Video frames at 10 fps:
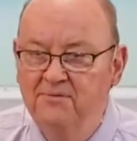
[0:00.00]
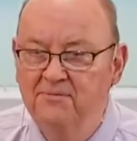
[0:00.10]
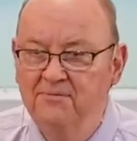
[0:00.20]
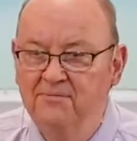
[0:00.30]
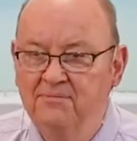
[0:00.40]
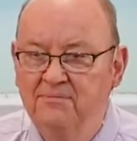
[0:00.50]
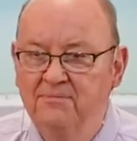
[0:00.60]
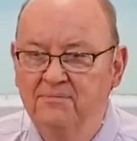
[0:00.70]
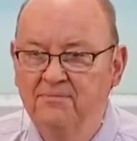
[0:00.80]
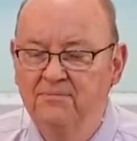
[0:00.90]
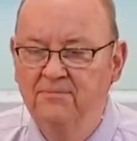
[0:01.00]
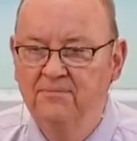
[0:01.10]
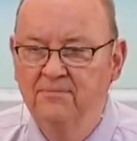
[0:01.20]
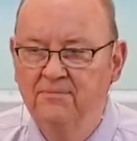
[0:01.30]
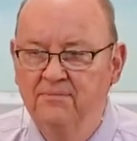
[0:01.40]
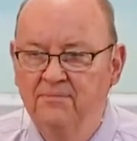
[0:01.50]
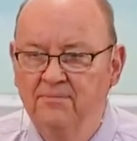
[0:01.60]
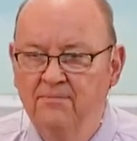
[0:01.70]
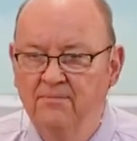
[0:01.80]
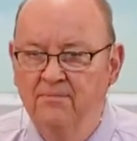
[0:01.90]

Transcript: Nobody speaks.